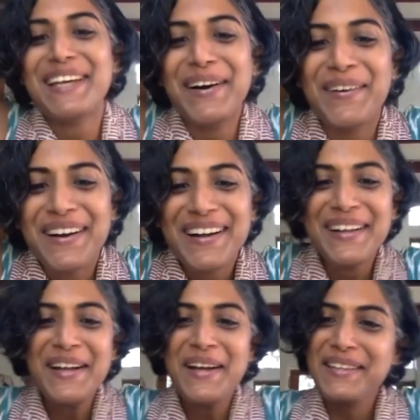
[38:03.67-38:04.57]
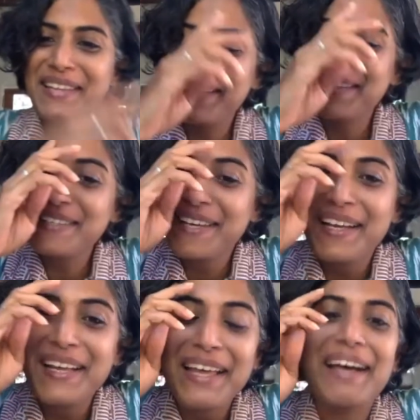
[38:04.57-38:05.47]
so there's
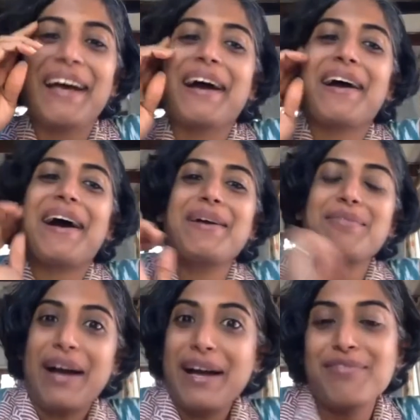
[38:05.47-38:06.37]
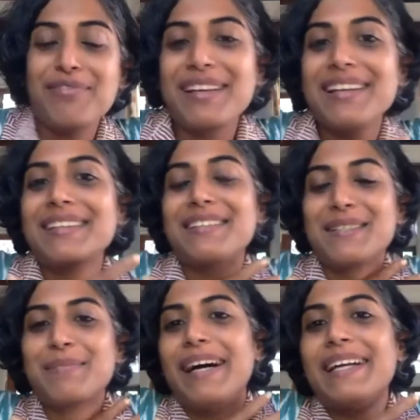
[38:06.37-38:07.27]
I, I, I feel that this
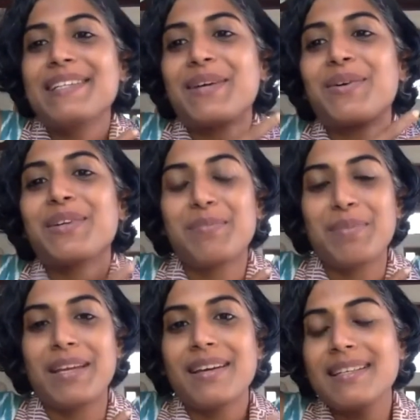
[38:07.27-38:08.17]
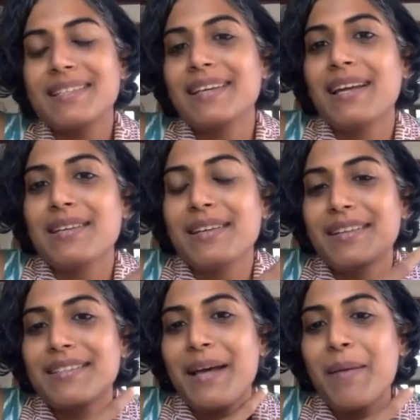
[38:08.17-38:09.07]
is my take on it, Meena, is that
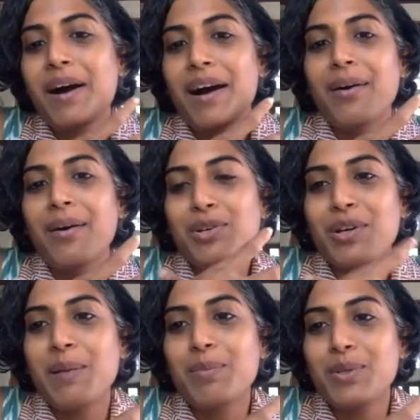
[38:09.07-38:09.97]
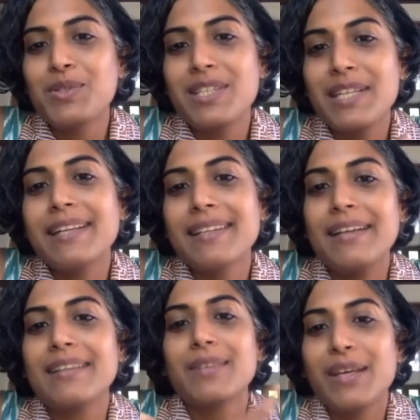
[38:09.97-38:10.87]
somehow you're able to take
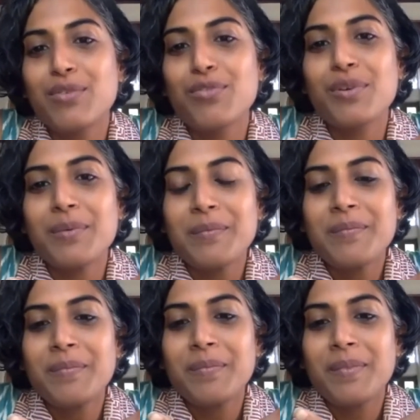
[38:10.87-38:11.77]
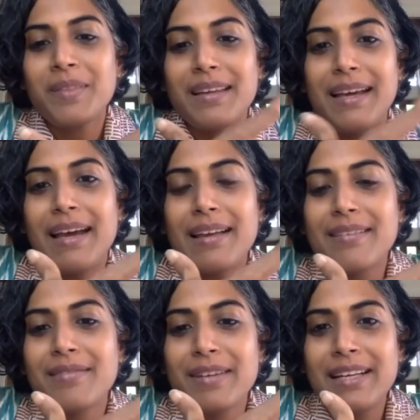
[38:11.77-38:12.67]
that grief
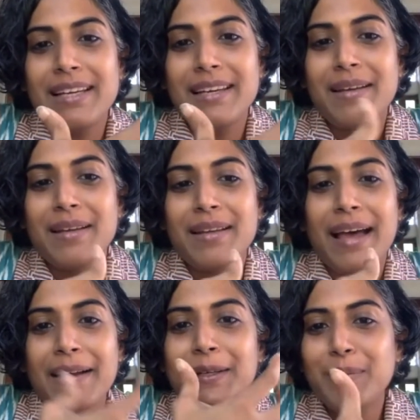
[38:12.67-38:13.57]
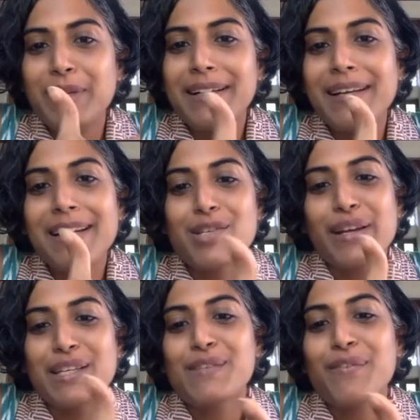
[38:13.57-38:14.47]
and really alchemically
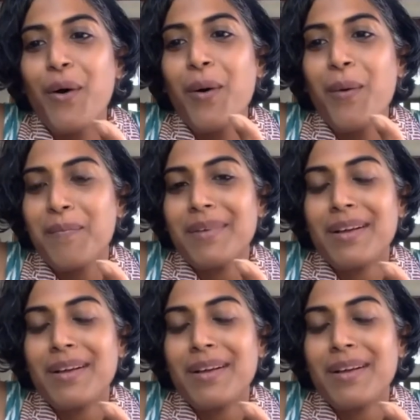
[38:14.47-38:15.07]
transform